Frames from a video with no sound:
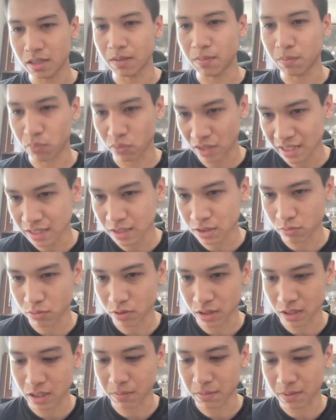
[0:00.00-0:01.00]
the price we're
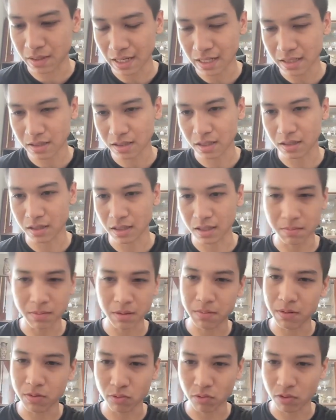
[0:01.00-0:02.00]
gonna be asking, like
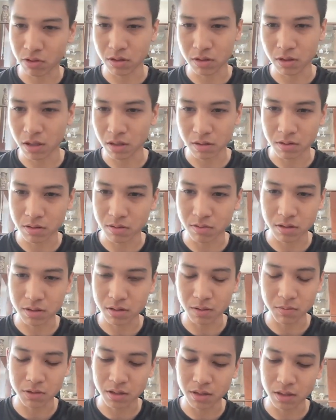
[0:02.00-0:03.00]
maybe $20 or
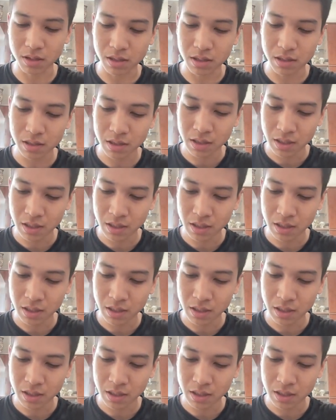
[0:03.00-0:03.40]
something like that.